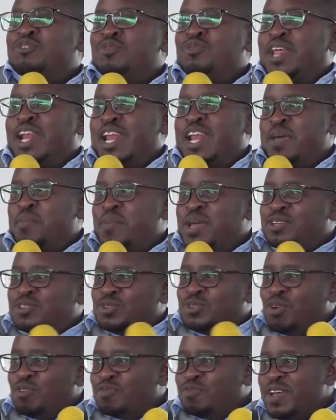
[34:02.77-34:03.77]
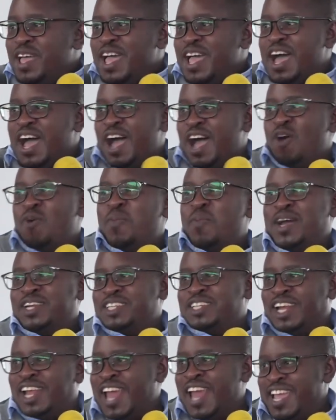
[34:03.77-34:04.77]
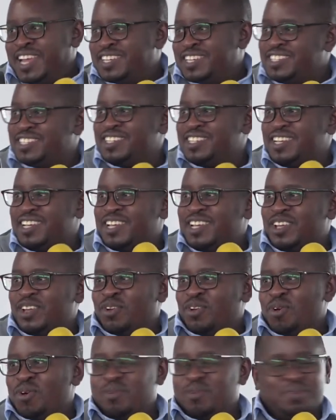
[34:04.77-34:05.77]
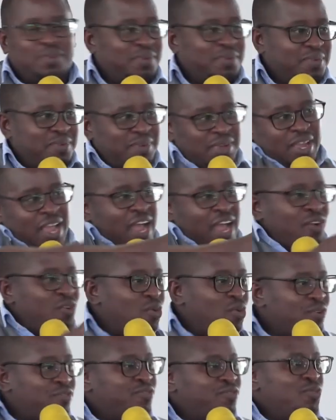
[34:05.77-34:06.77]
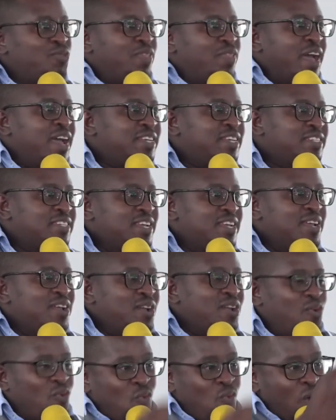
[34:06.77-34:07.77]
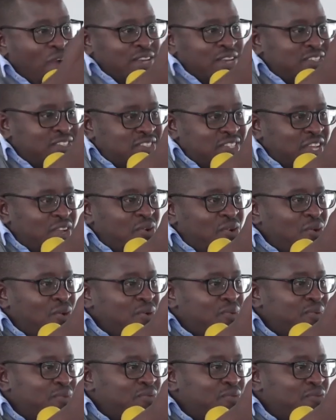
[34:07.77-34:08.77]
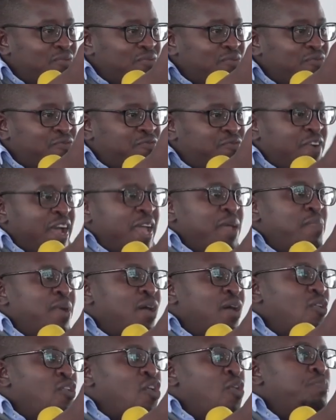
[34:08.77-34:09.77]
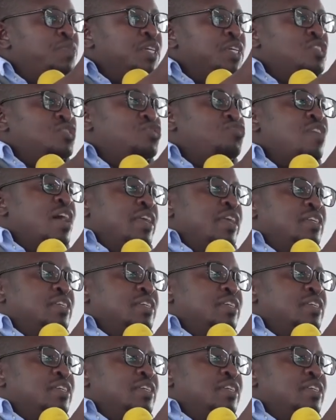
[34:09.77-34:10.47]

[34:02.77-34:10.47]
the limits of how much light, you know, can go through that one single fiber optic strand,